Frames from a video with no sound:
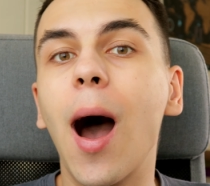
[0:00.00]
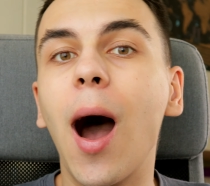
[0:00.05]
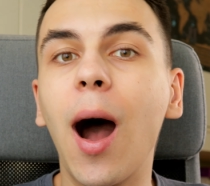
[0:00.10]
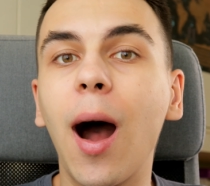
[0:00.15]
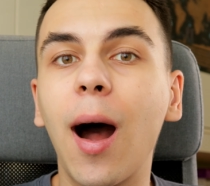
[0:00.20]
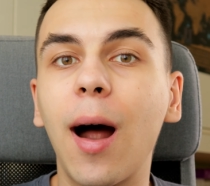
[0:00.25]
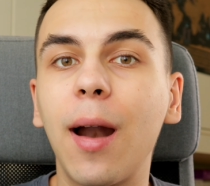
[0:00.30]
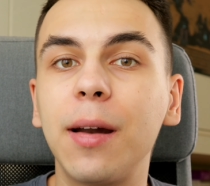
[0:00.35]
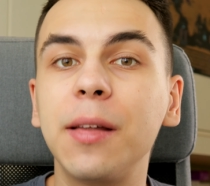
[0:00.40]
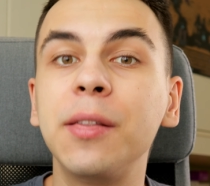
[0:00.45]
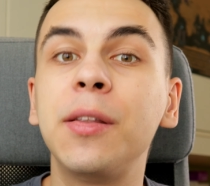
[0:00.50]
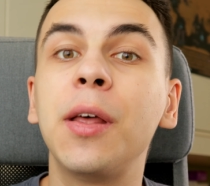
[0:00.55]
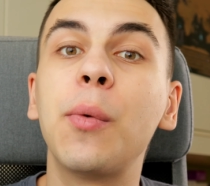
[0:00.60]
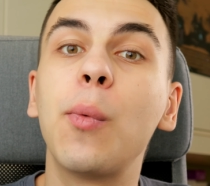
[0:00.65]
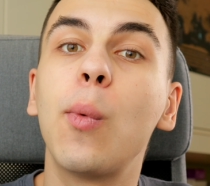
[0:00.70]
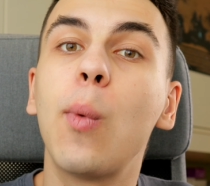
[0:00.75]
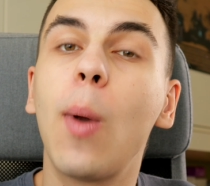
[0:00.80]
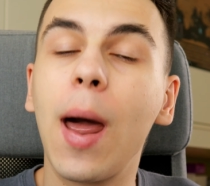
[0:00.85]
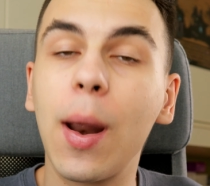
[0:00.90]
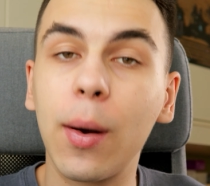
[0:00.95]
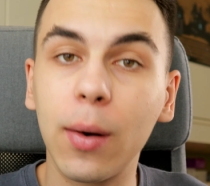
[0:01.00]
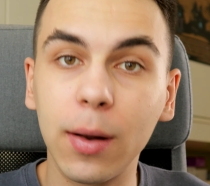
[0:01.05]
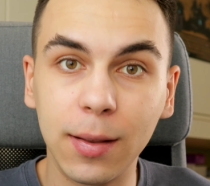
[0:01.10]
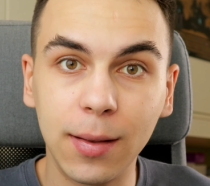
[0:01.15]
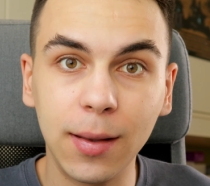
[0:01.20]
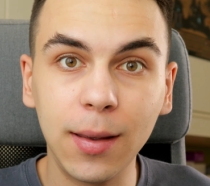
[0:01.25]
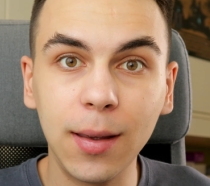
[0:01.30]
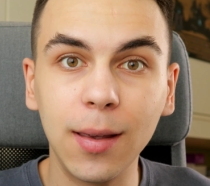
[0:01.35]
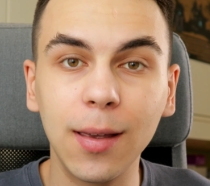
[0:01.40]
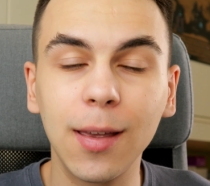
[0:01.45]
are the
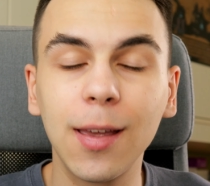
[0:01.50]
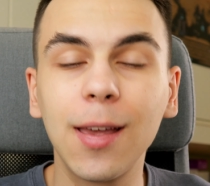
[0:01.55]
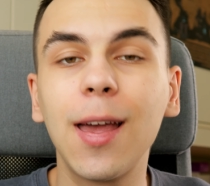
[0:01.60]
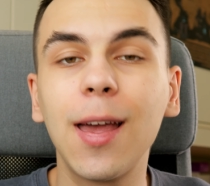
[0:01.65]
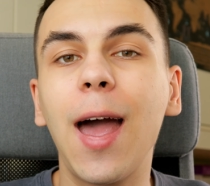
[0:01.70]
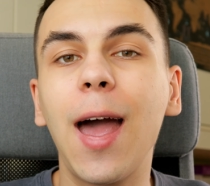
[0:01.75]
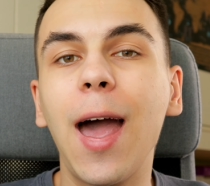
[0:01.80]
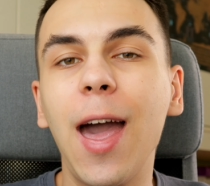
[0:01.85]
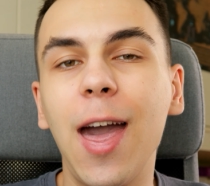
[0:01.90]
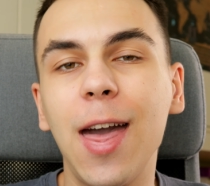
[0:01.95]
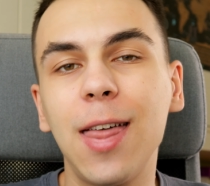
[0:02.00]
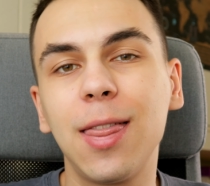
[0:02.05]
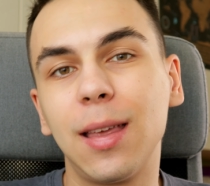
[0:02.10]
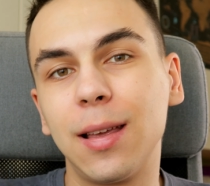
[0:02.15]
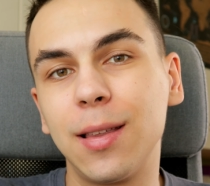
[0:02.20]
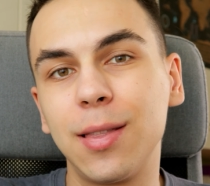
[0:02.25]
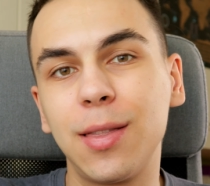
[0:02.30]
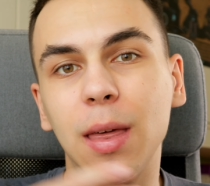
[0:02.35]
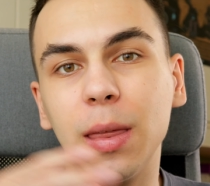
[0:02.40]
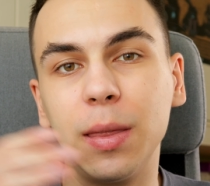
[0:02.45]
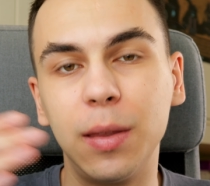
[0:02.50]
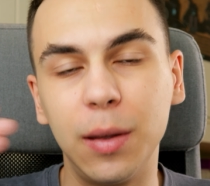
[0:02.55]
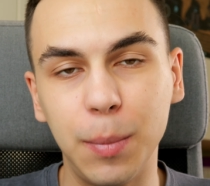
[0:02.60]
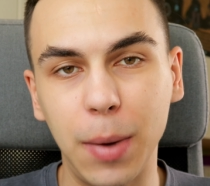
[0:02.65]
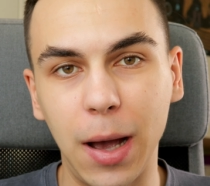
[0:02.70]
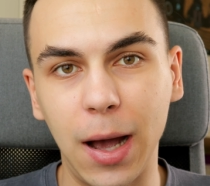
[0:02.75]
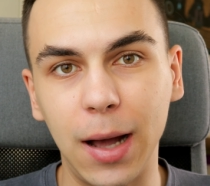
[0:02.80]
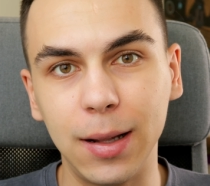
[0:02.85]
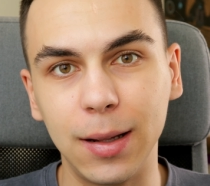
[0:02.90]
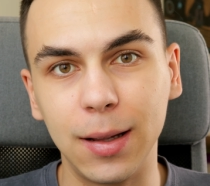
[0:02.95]
rarity and the
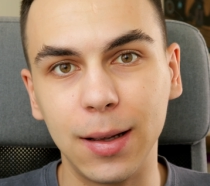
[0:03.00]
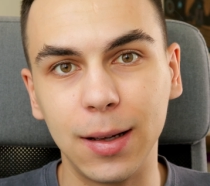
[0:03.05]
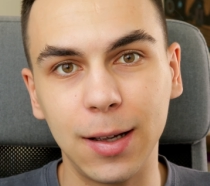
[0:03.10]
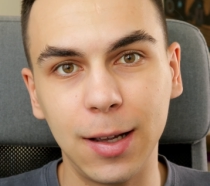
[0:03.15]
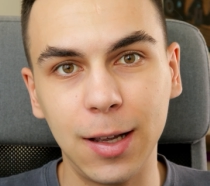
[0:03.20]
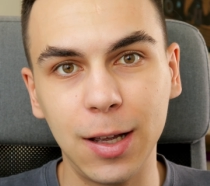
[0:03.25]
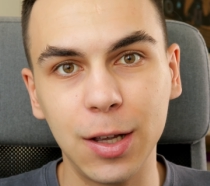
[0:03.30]
demand.